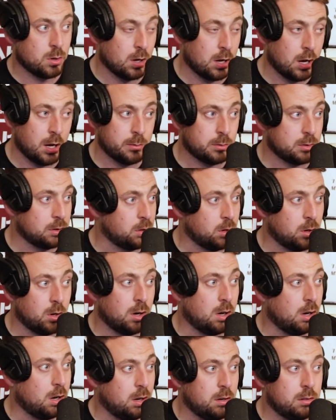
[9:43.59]
I was like,
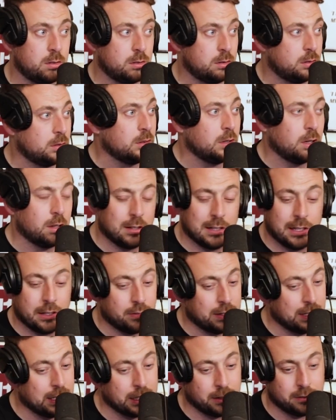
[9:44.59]
oh, I'll
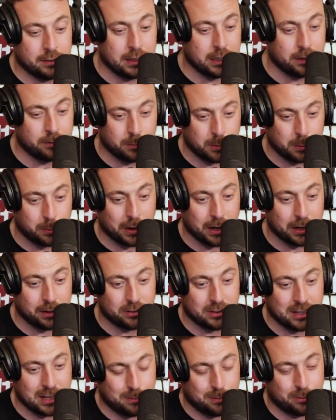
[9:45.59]
leave it. My brain
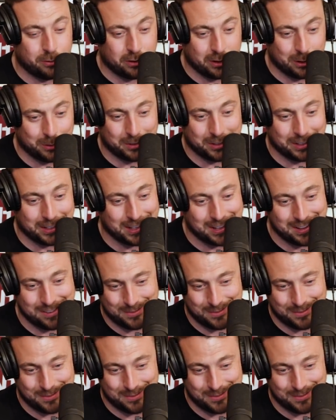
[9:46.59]
is nailed for enough today.